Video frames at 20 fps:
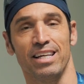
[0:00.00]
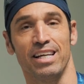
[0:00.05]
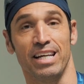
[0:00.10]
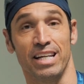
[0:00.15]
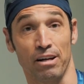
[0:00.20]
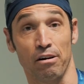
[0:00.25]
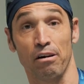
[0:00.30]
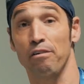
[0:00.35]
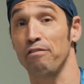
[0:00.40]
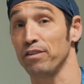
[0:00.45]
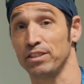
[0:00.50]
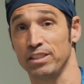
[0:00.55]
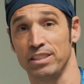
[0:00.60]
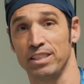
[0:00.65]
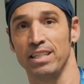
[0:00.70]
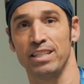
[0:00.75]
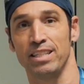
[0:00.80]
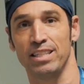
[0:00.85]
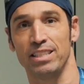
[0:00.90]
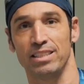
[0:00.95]
in our
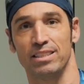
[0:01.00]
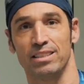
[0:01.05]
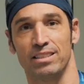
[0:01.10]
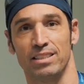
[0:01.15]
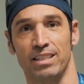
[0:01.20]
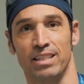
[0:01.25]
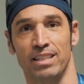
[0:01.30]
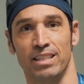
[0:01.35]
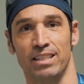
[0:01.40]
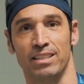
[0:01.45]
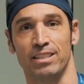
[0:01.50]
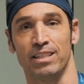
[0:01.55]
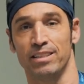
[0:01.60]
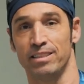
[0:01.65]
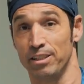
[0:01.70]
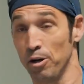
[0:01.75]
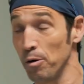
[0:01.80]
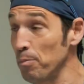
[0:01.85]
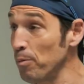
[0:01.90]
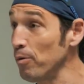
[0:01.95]
facilities
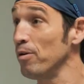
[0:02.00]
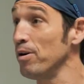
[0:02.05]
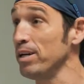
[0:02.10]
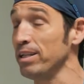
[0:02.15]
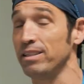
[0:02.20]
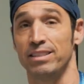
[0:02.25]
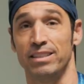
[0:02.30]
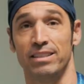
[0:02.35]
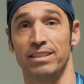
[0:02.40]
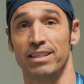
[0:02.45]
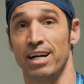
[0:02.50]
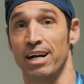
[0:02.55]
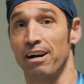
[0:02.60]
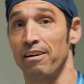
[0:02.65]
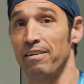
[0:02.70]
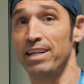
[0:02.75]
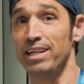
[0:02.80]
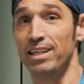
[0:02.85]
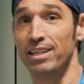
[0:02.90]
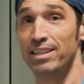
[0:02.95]
in the operating
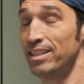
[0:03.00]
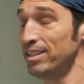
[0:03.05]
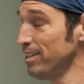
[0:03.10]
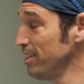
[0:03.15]
area.